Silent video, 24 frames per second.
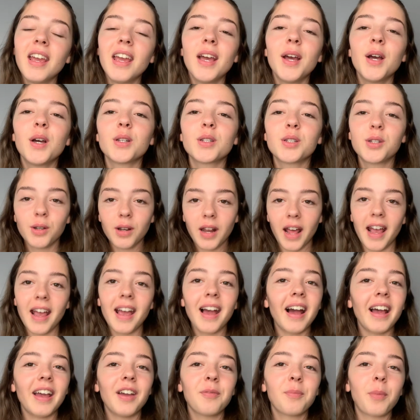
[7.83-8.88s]
Today
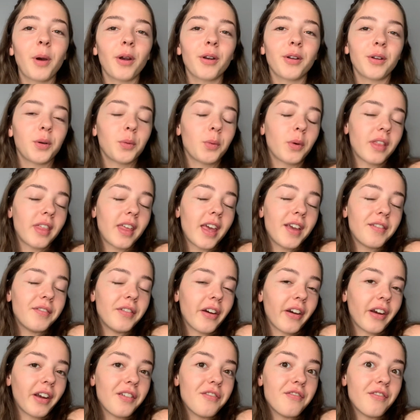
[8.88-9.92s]
I have partnered with a
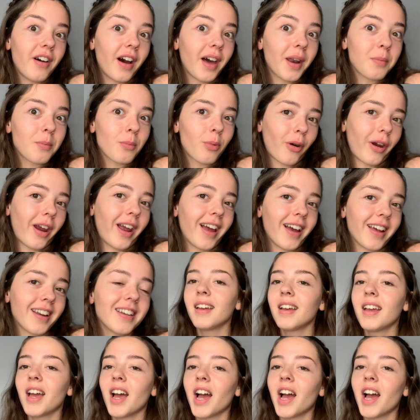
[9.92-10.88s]
very fun brand.